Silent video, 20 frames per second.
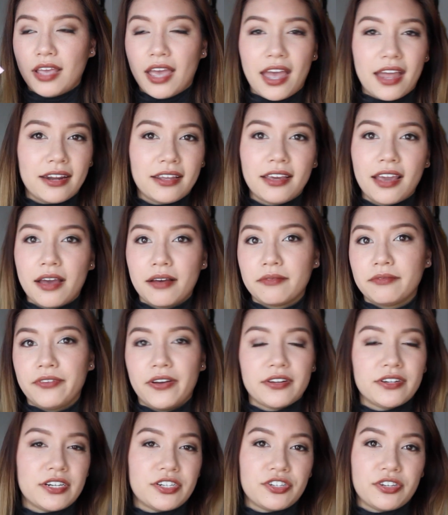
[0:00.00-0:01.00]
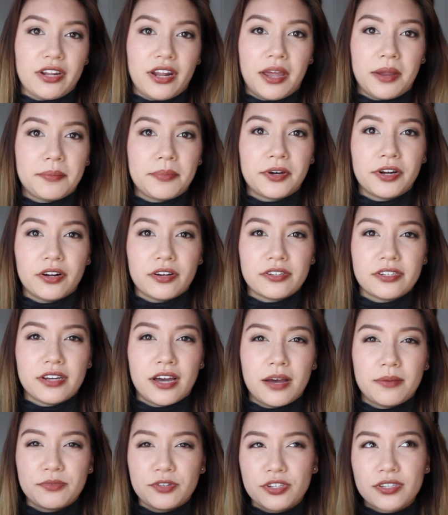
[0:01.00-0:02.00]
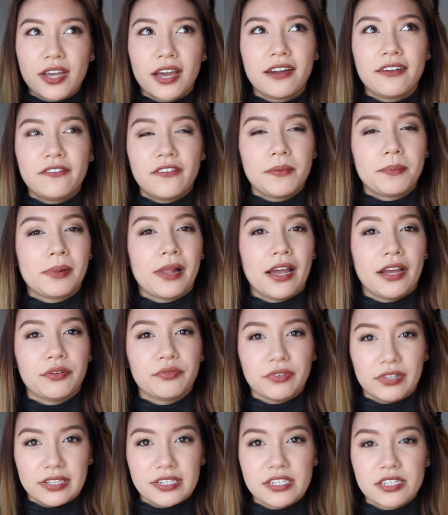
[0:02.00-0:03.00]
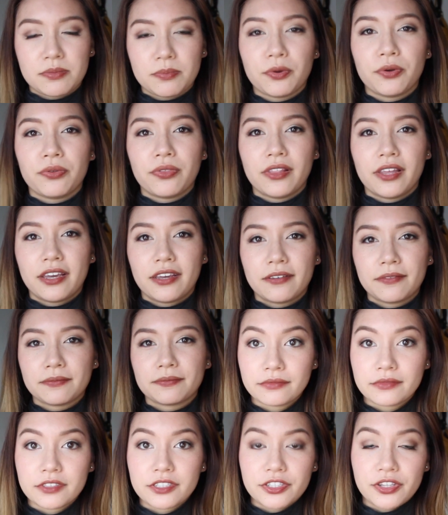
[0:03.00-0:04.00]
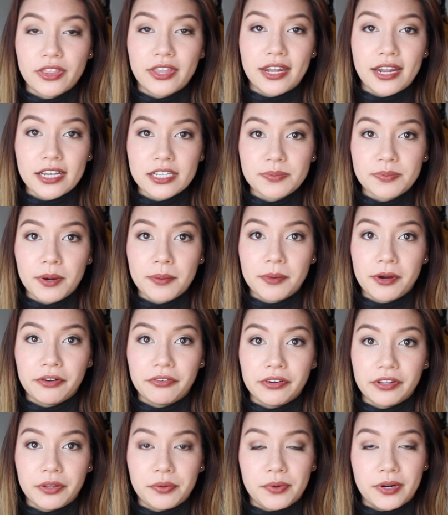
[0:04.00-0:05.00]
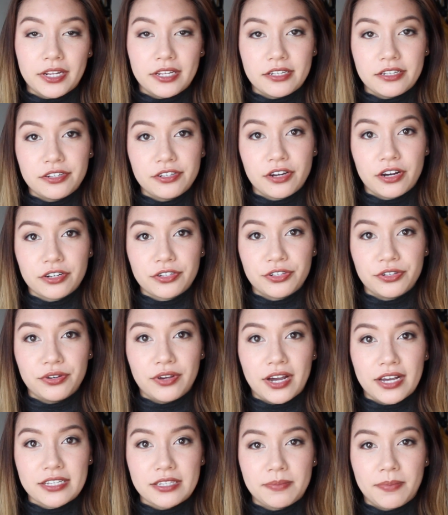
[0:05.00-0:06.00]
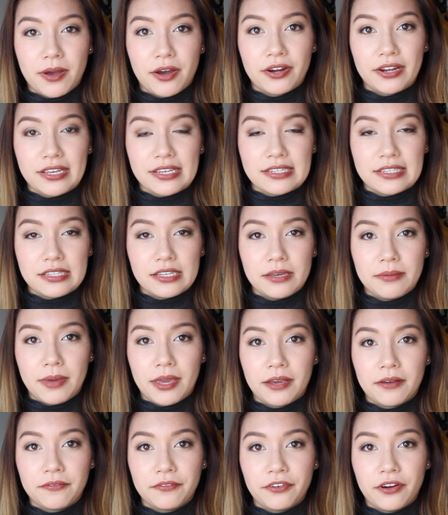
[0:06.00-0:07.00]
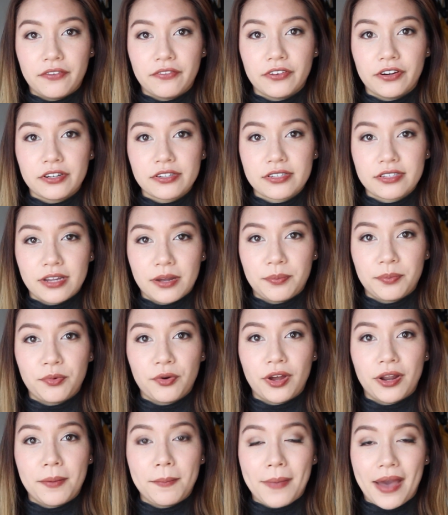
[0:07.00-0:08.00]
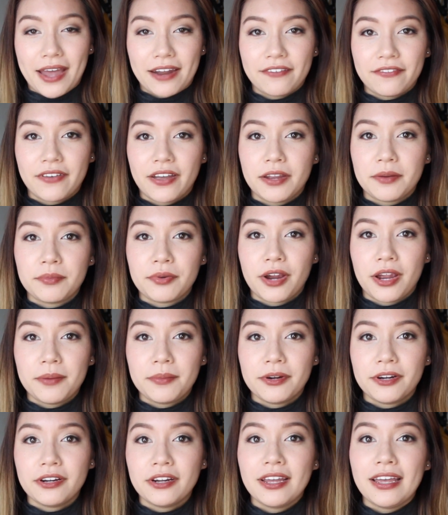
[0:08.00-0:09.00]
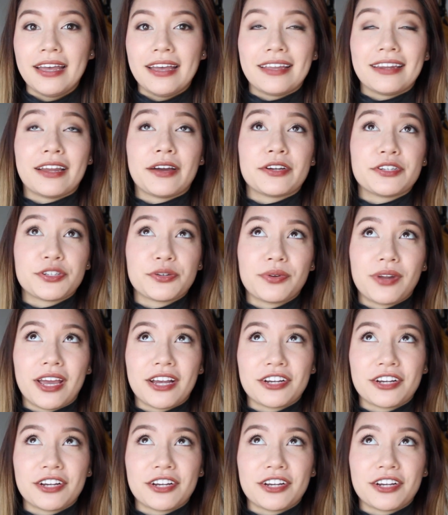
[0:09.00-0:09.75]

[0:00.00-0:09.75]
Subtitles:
any foundation that I put on top just kind of applied really smoothly. So the next primer I really wanted to talk to you guys about is the Makeup Forever Step 1 Mattifying Primer. Now I don't